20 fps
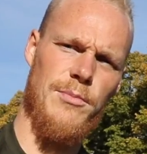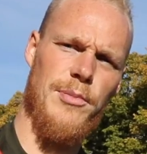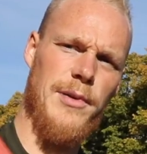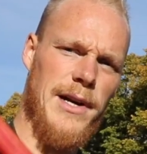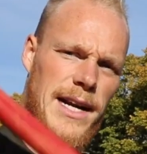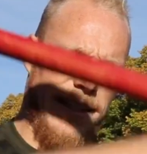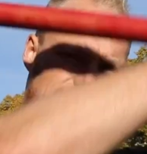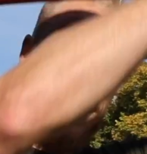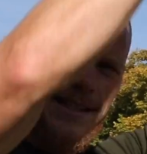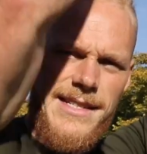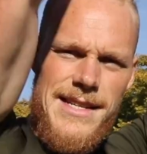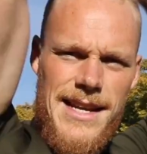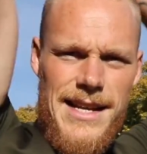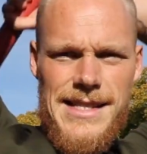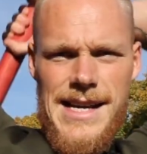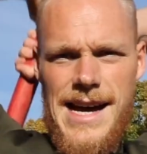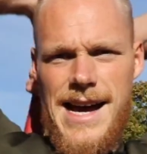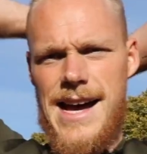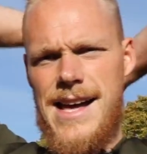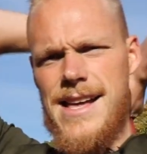practice
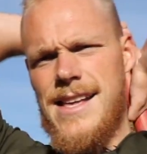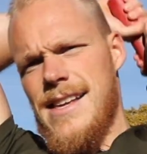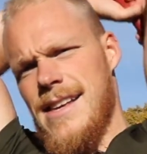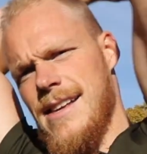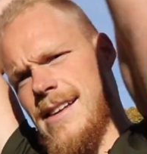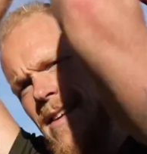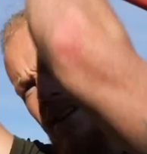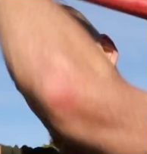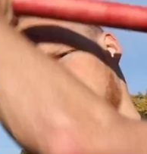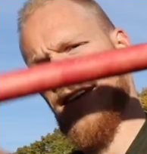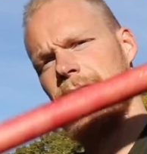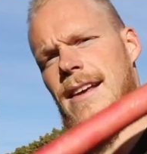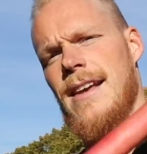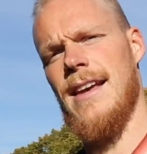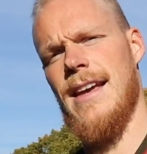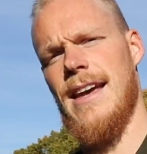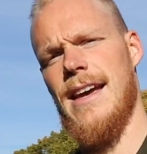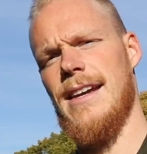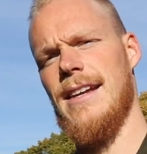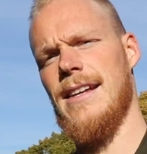Gada,
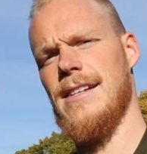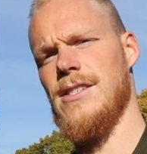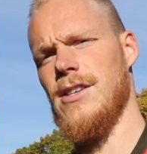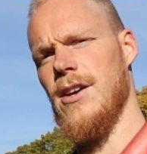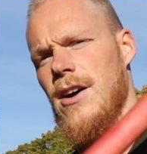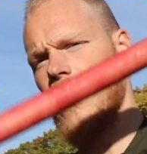and it's